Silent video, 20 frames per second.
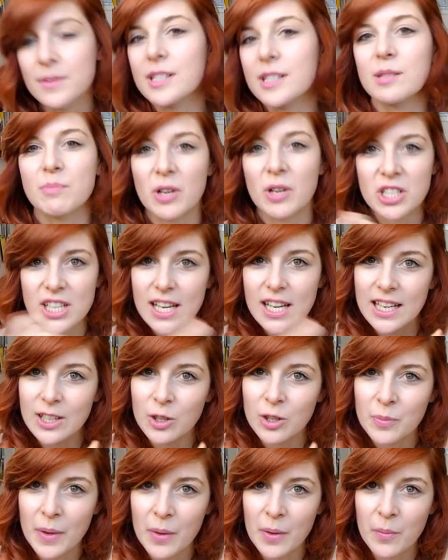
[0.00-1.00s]
smudge it a
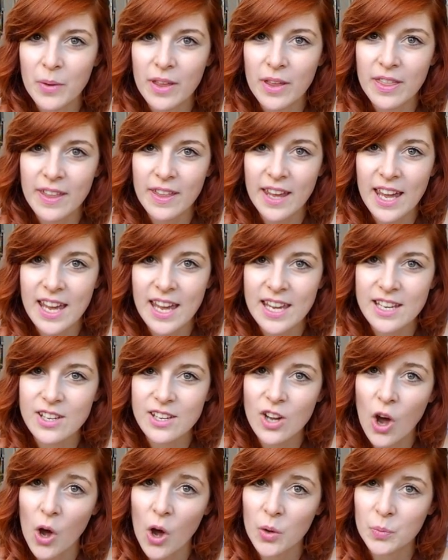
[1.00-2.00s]
little bit with a
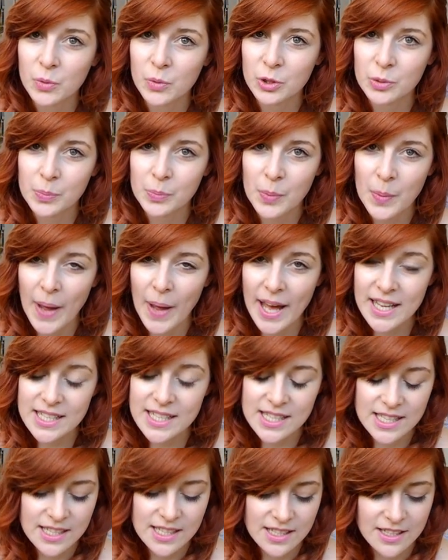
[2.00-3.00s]
cotton wool
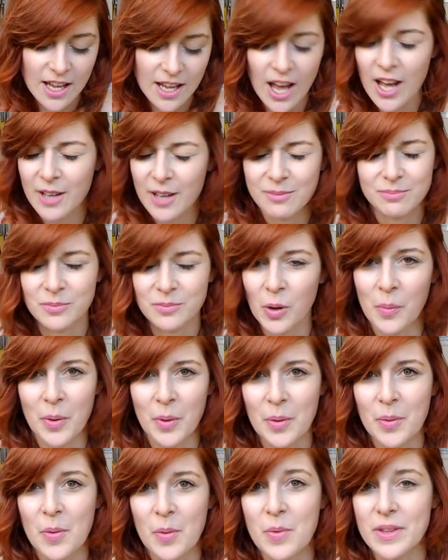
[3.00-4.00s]
pad,
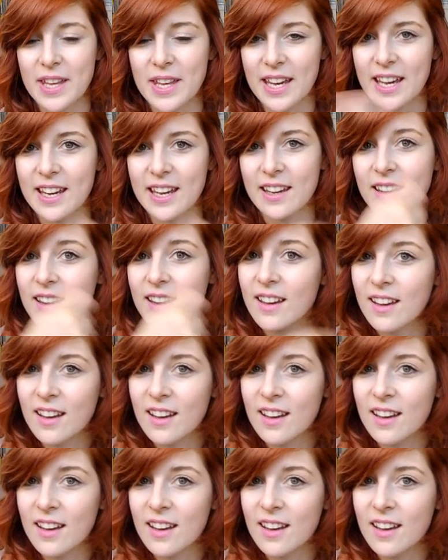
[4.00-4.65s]
with a